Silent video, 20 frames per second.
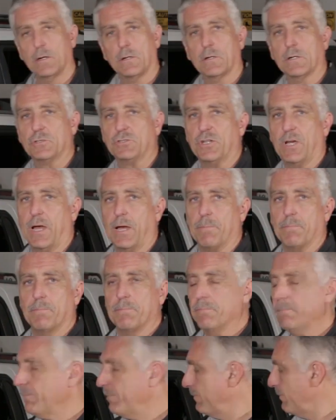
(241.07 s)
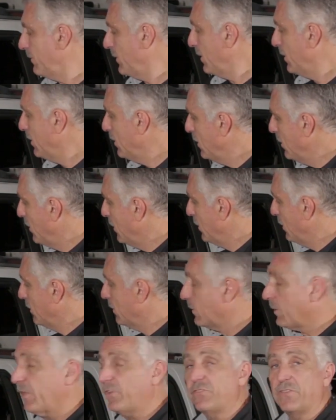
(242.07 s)
Good job.
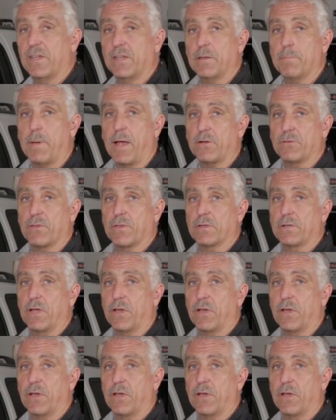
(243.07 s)
Let's send it back to the